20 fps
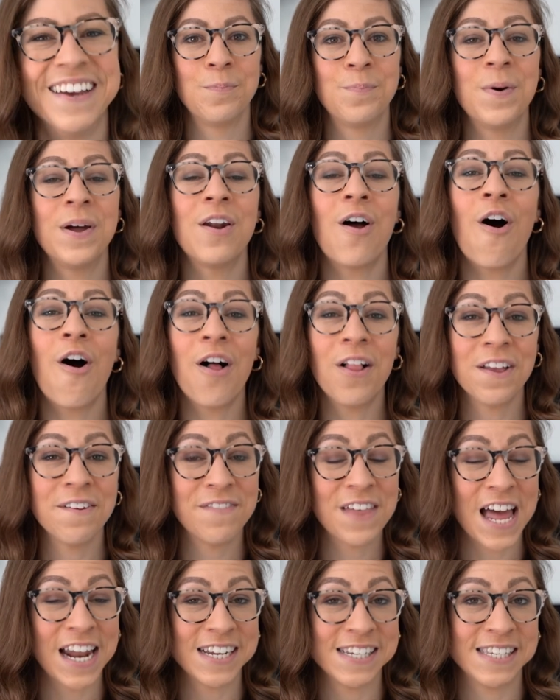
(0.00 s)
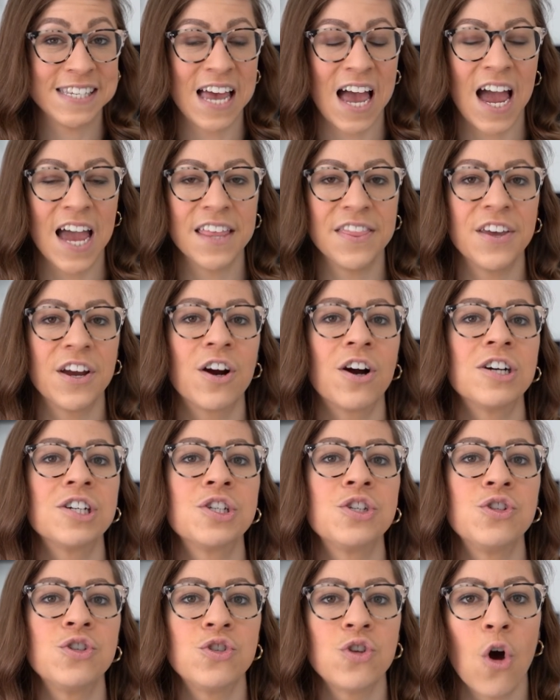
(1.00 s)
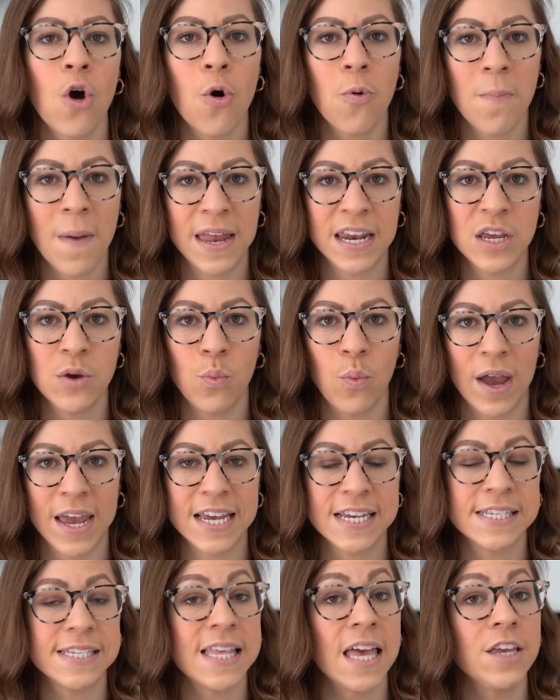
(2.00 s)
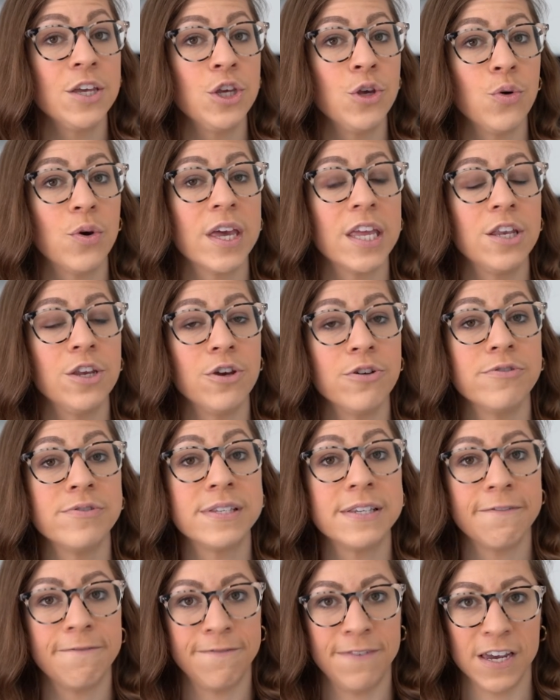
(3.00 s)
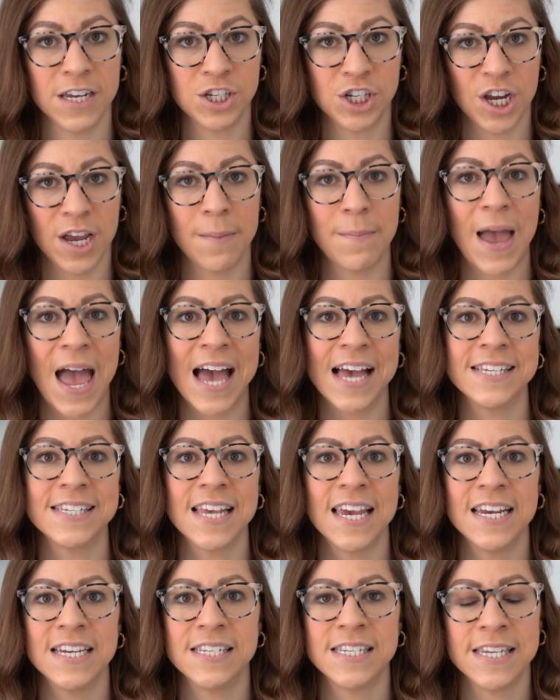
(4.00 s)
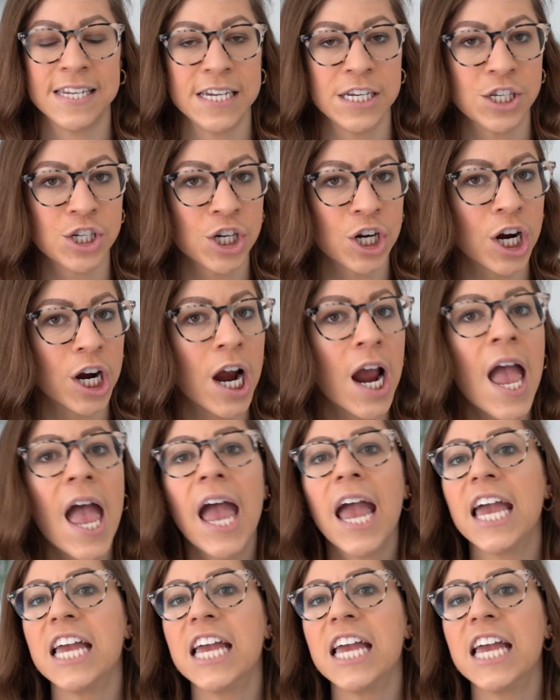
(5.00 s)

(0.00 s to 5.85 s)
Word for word: But all of that aside, there are so many ways that you can use Fig Jam as a teacher.